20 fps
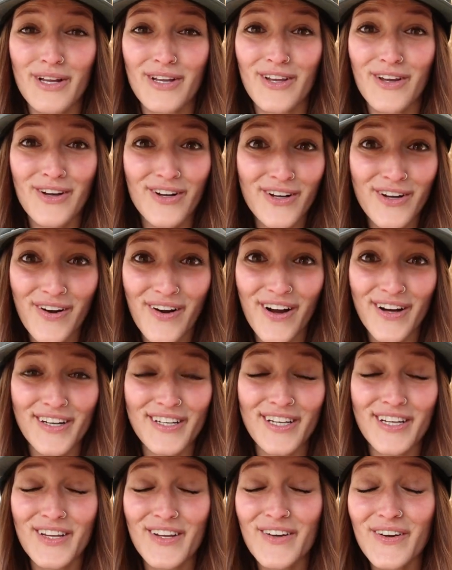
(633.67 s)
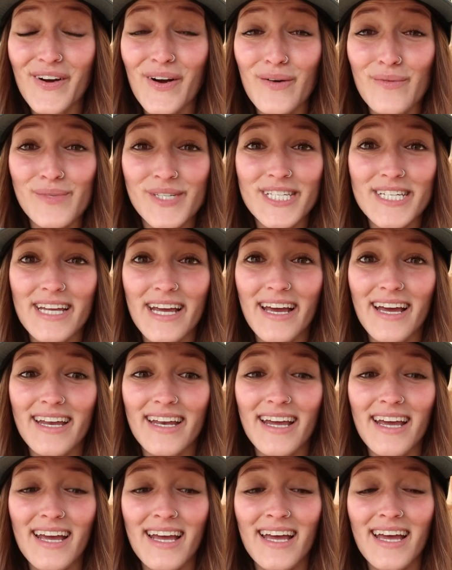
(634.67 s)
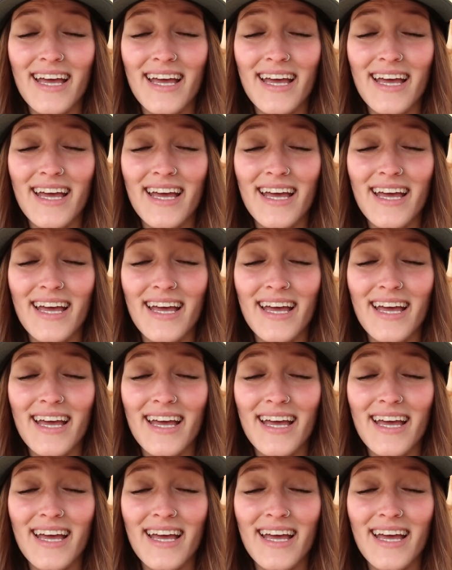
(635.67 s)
and your garden and your homestead,